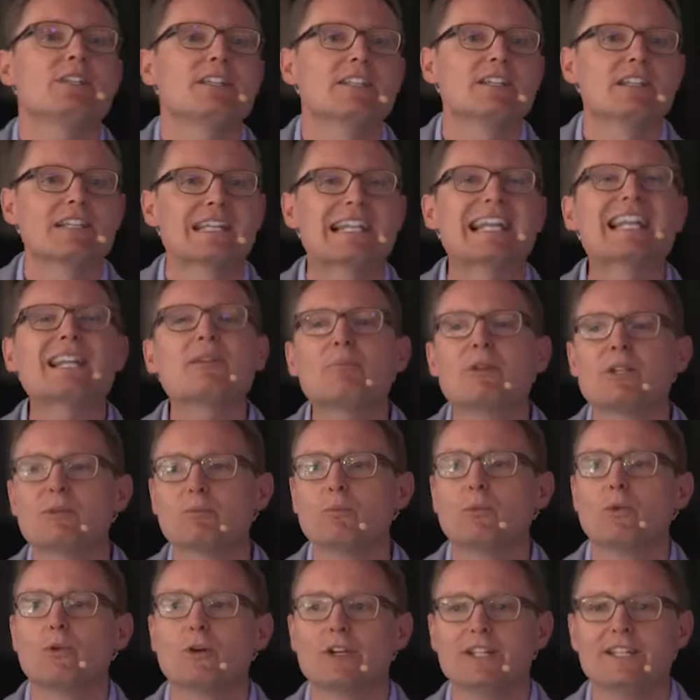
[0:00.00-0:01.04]
in a little bit
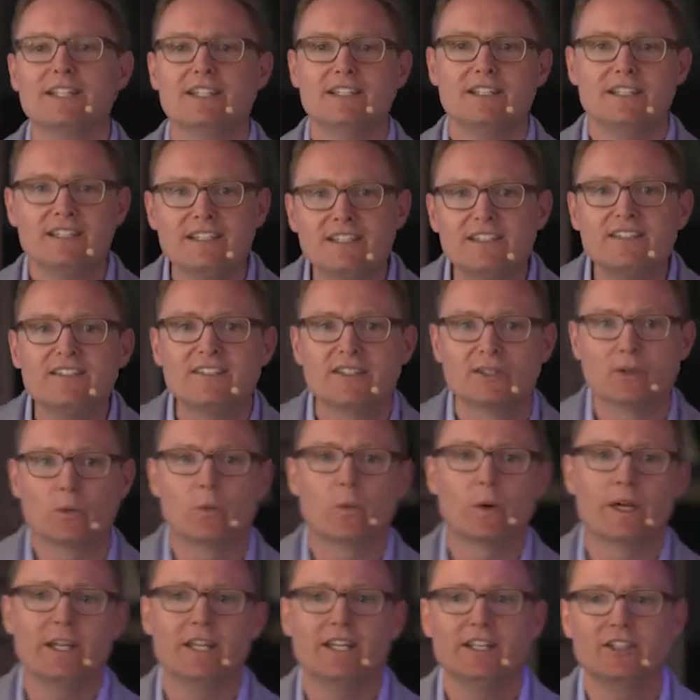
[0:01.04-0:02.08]
more easier
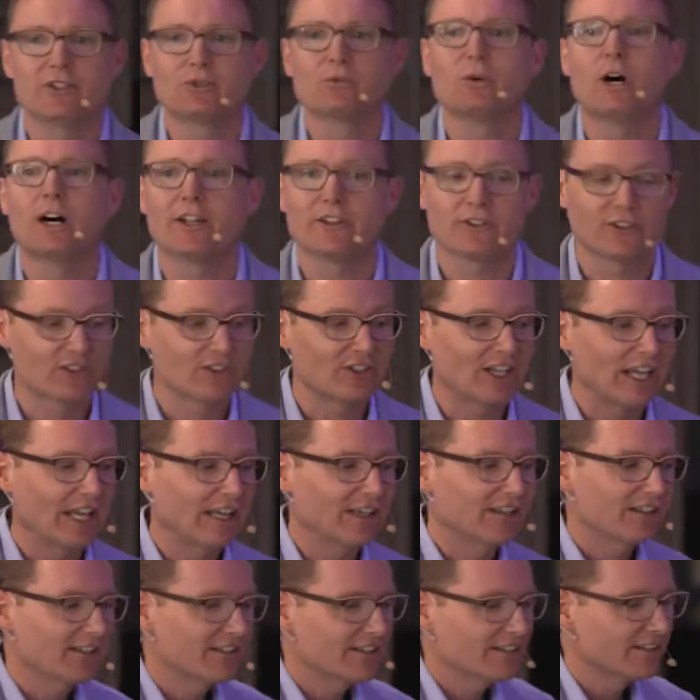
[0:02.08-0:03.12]
way to
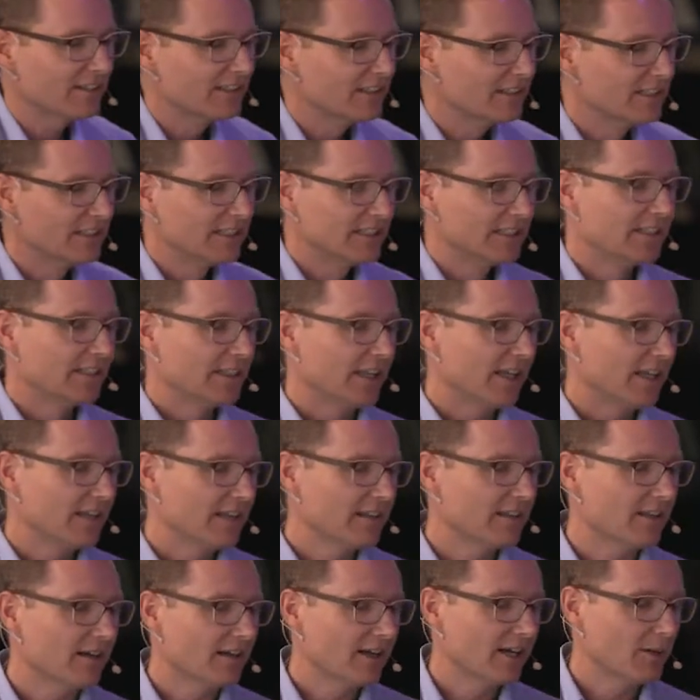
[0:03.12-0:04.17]
understand it.
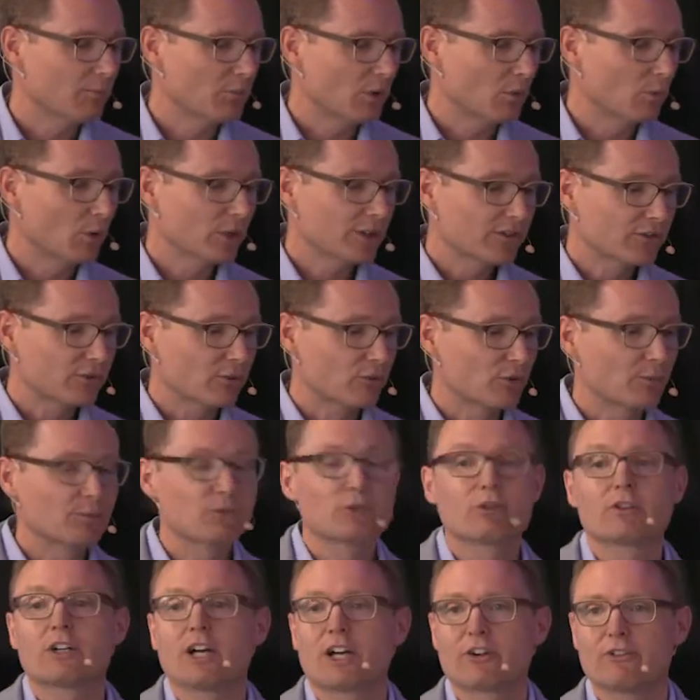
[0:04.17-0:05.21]
Then what is
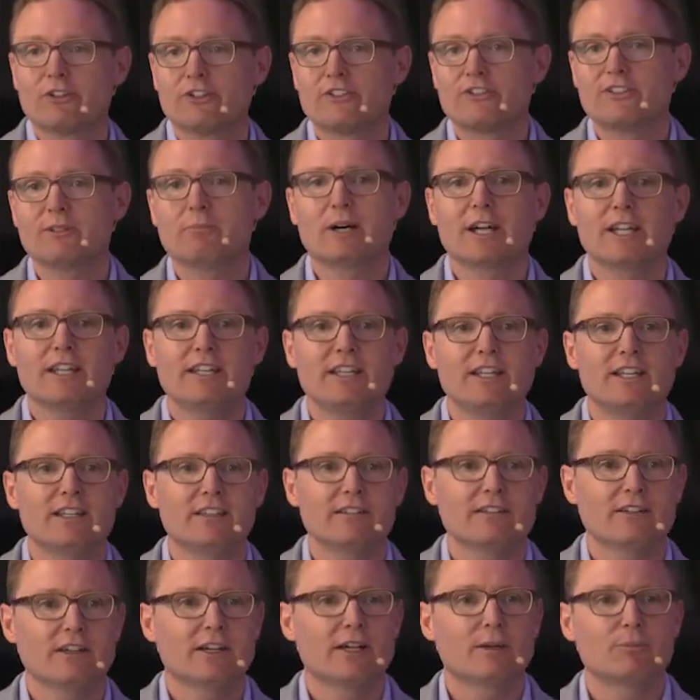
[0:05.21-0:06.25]
cryptocurrency
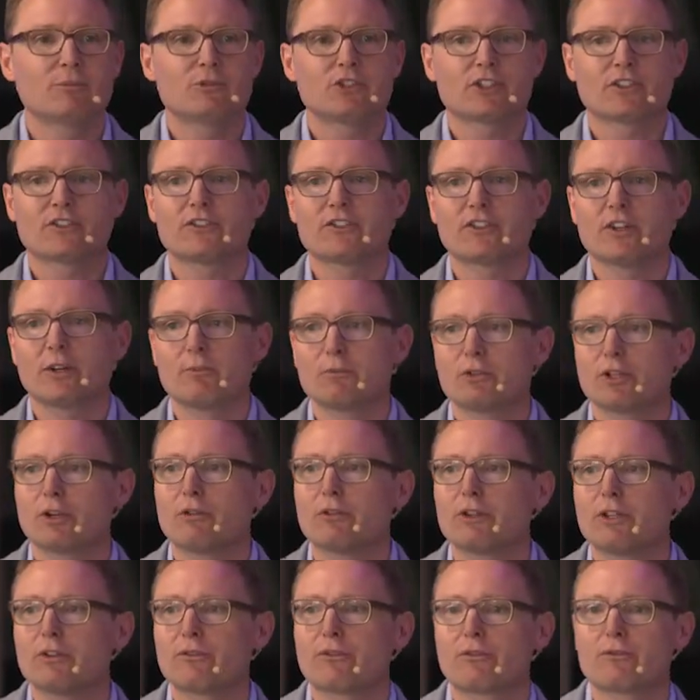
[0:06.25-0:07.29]
mining? Just
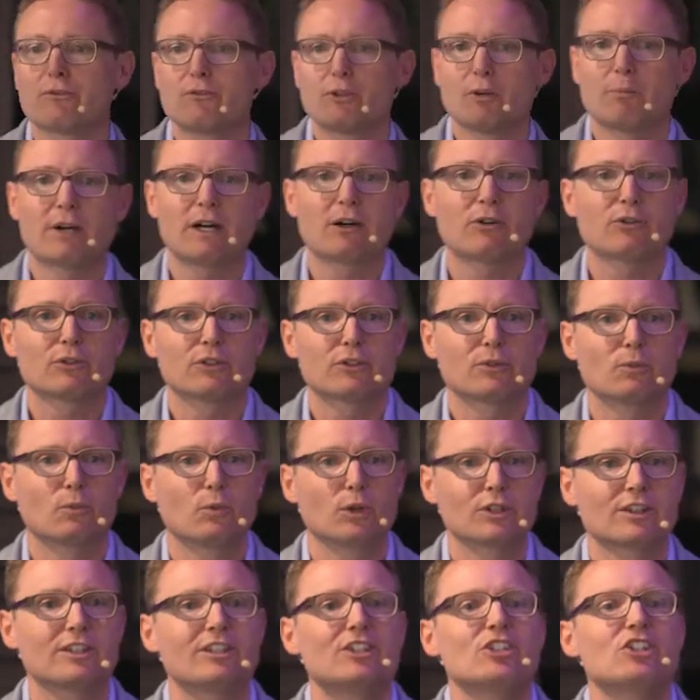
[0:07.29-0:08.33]
going through about
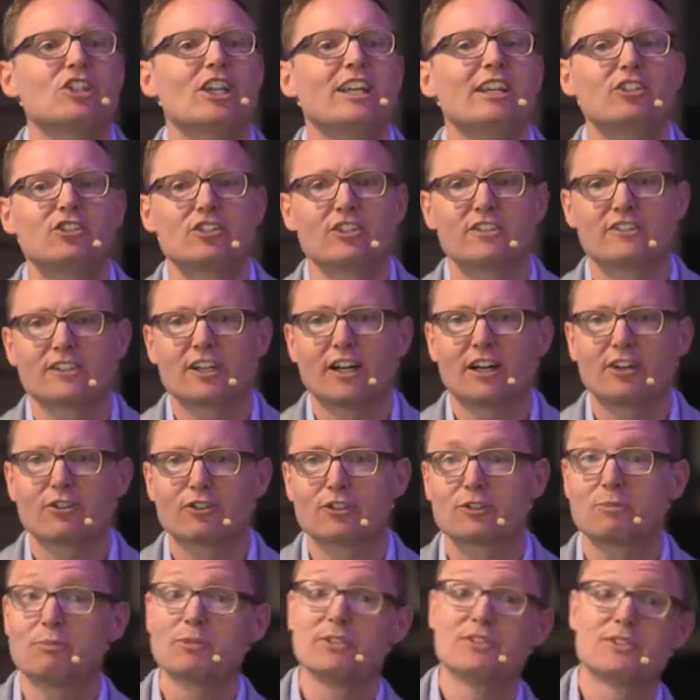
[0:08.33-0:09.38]
what the changes are
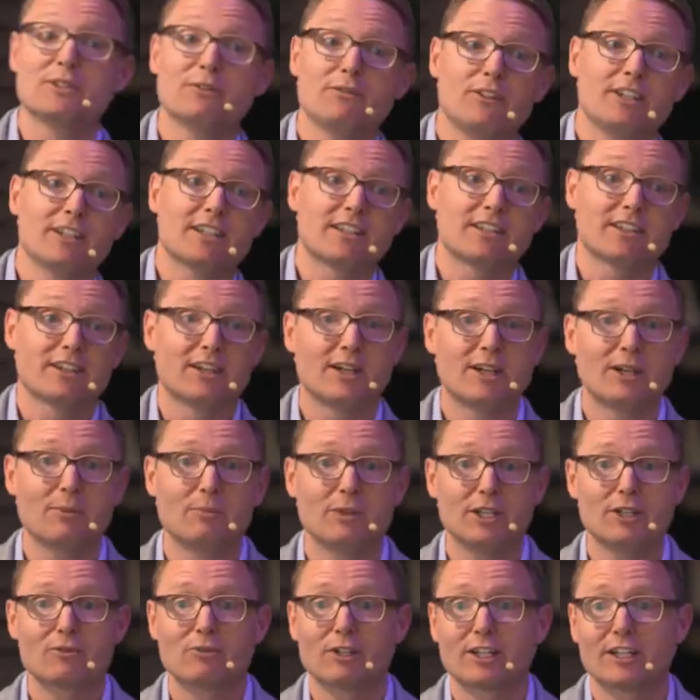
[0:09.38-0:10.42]
specific
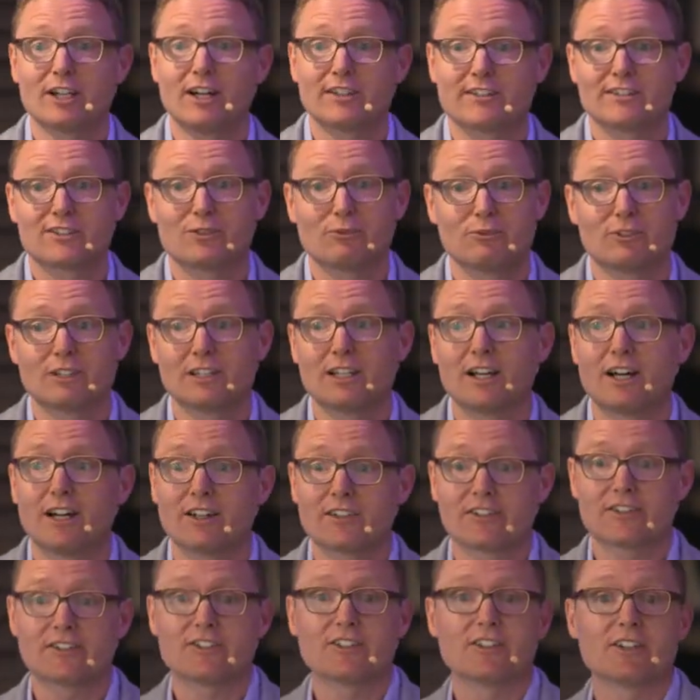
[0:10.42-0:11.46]
in regards to the
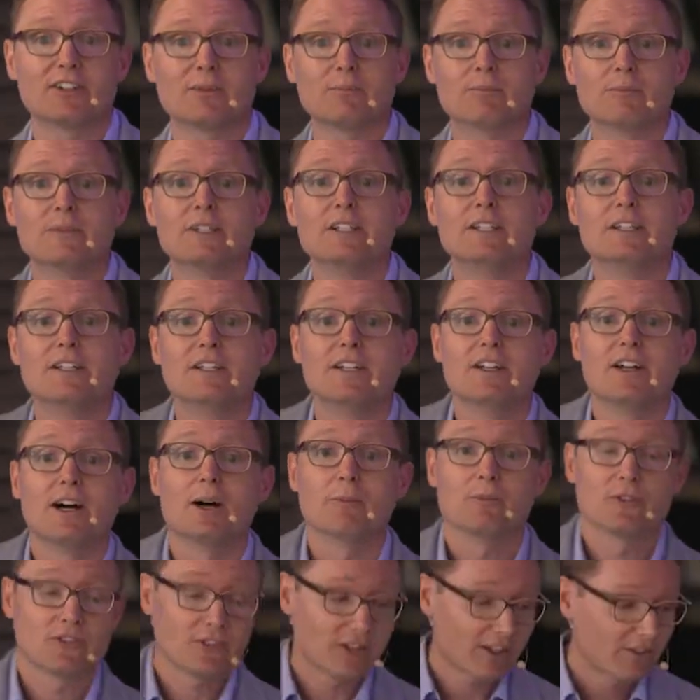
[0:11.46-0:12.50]
last
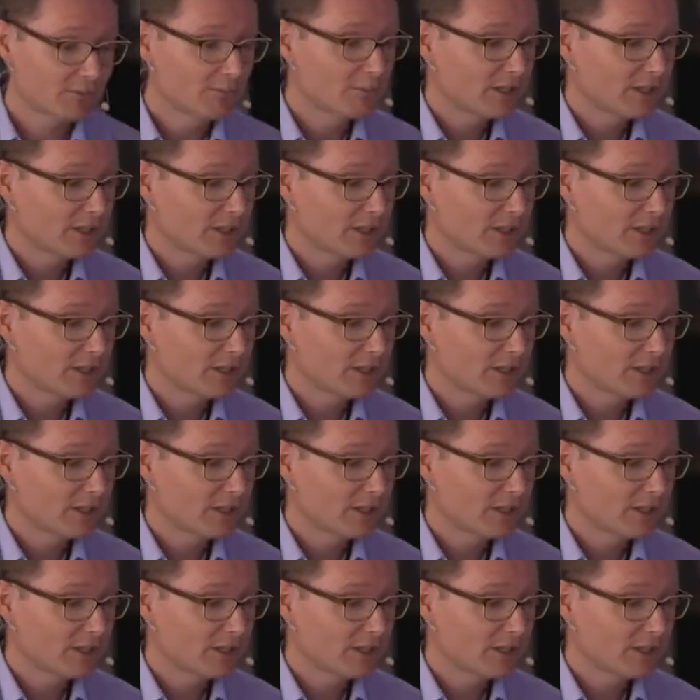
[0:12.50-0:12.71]
6